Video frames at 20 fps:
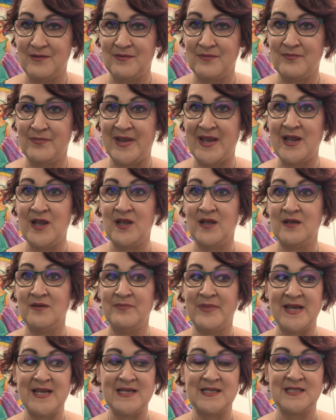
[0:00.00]

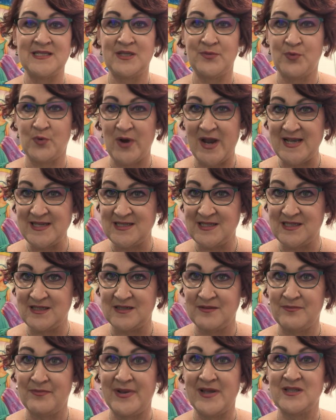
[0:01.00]
be suppressed,
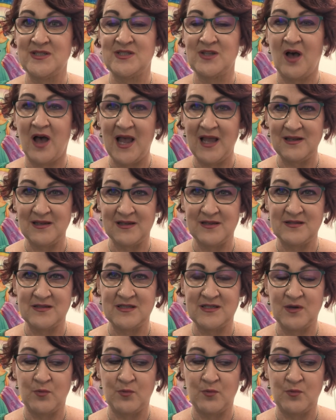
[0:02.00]
be silenced.